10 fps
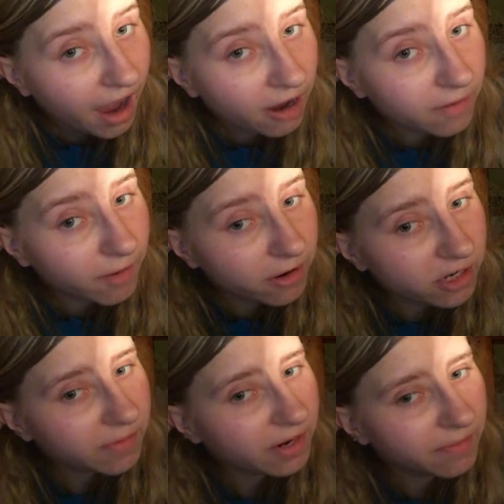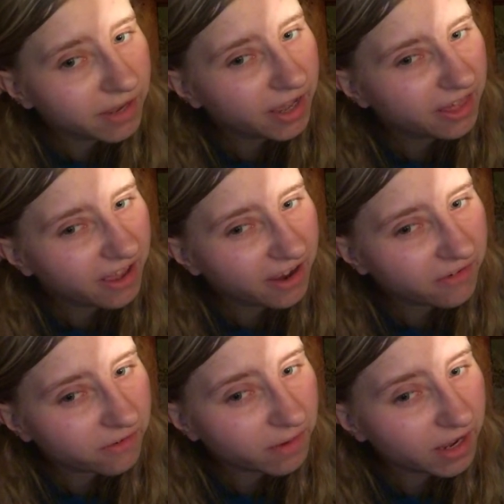Harry Potter's been a big
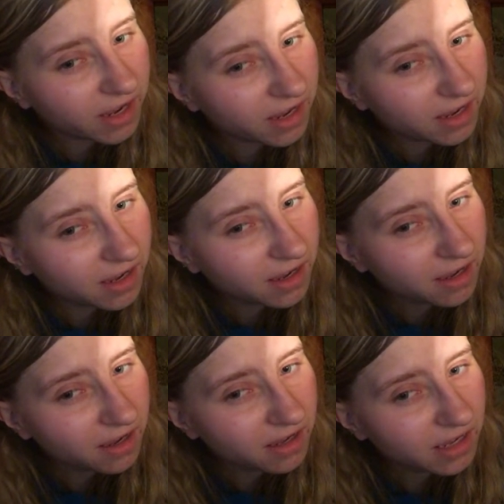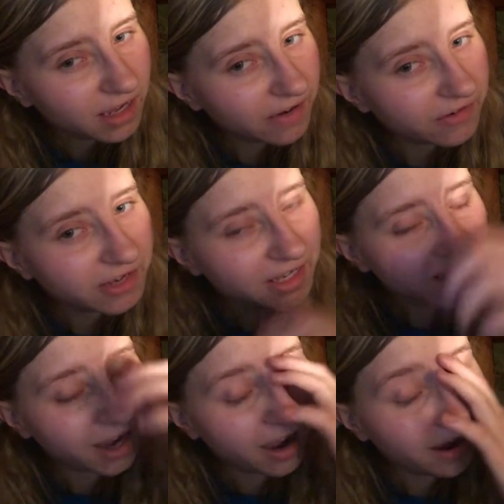thing for me ever
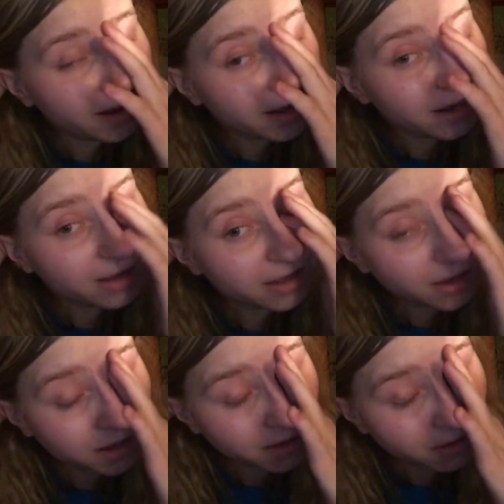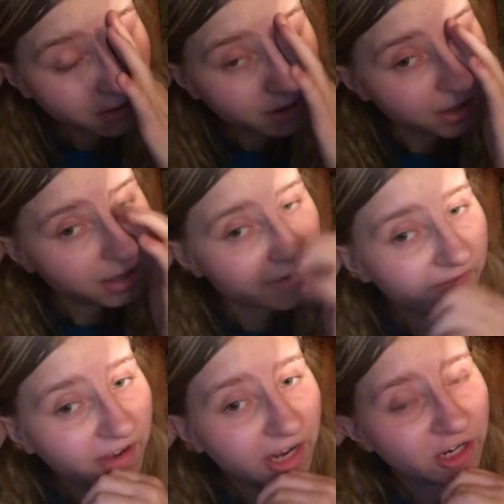since I
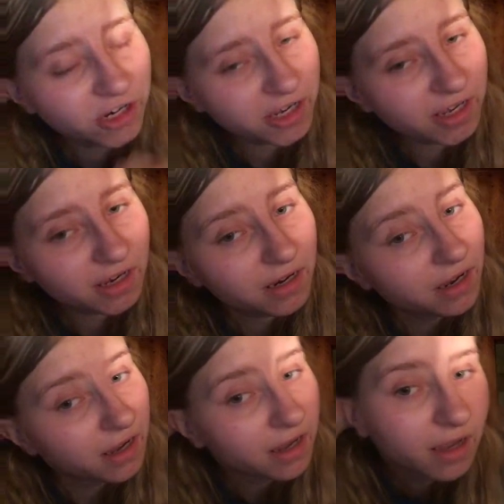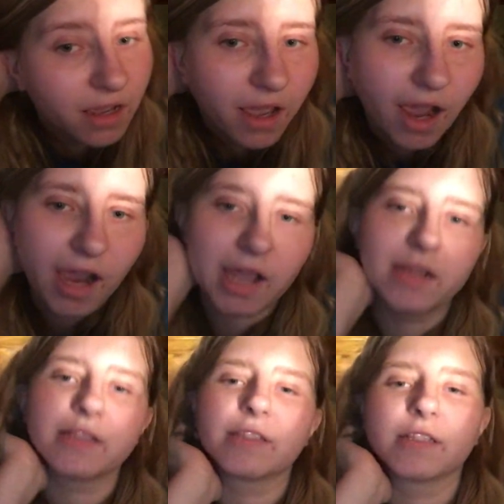finished it
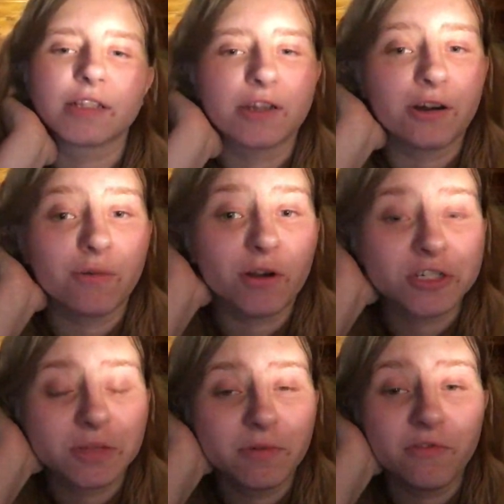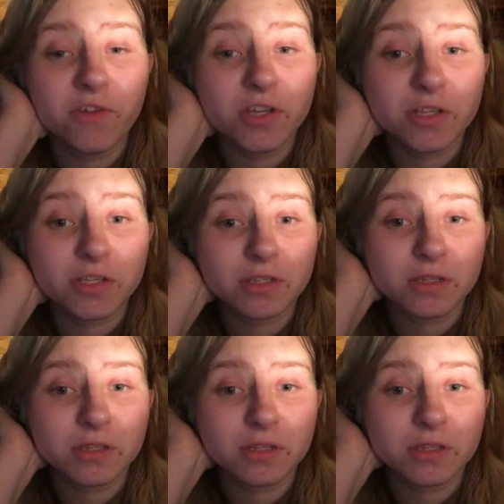and started watching the movies.